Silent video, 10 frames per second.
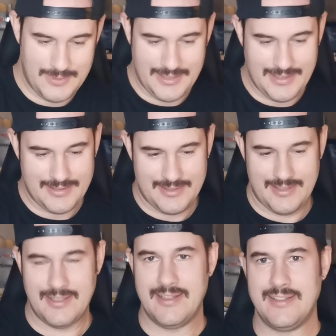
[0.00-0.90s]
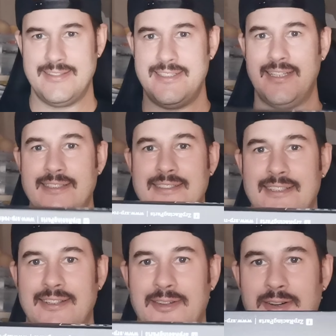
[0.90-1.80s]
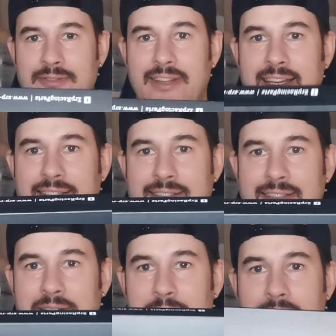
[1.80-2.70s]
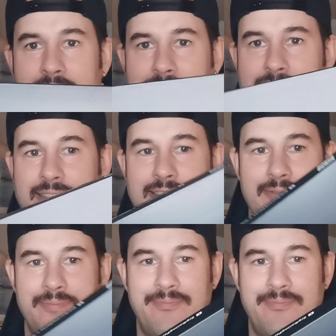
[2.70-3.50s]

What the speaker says: We get 6 of these packages,